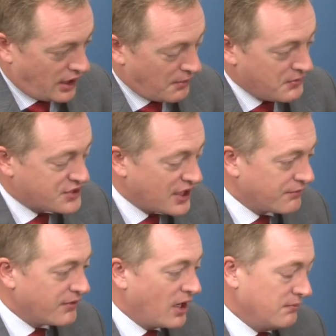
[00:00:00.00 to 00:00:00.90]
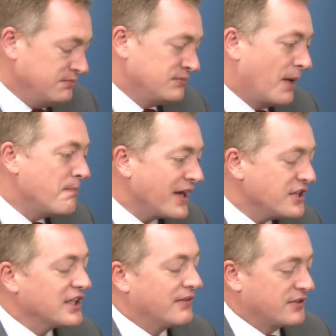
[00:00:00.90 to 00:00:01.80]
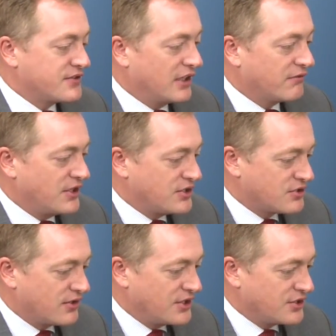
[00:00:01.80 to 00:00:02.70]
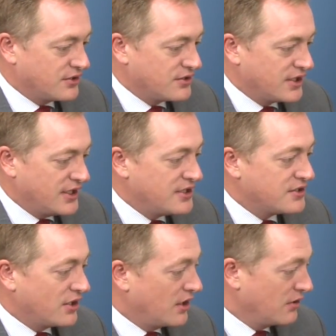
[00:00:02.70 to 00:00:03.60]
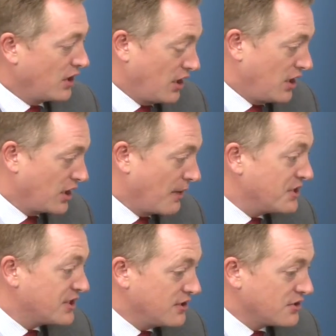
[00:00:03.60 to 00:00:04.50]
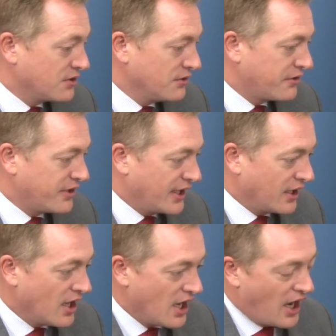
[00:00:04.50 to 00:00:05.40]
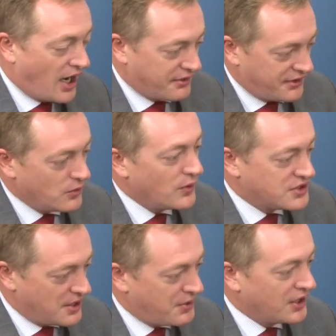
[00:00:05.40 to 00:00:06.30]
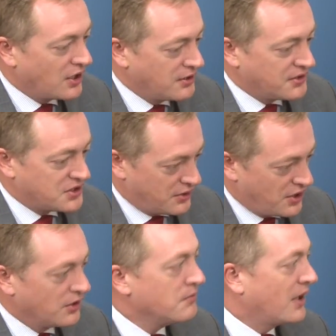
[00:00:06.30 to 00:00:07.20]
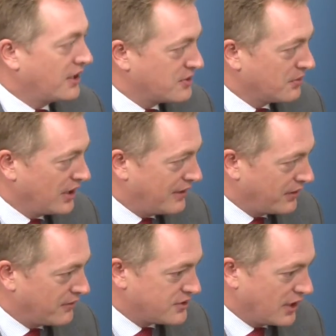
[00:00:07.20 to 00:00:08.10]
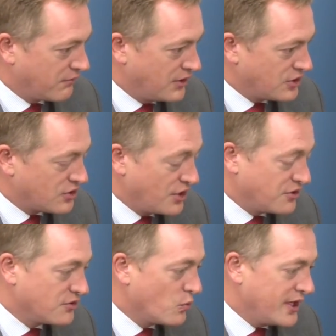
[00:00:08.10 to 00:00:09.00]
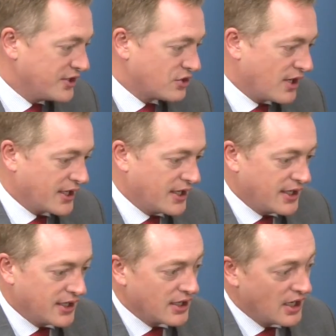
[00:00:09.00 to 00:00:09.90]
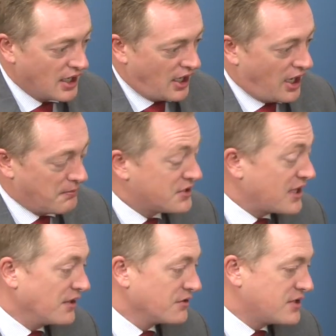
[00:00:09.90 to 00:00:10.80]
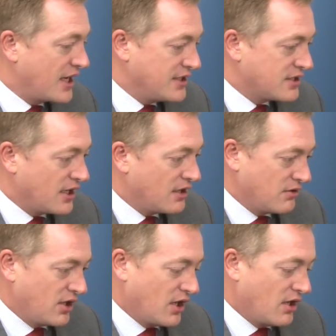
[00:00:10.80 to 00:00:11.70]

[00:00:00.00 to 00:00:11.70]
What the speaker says: A managed level of self-registrations can be seen as a good thing. I think we're tipping over to an unmanageable level of self-registrations. We're tracking sales data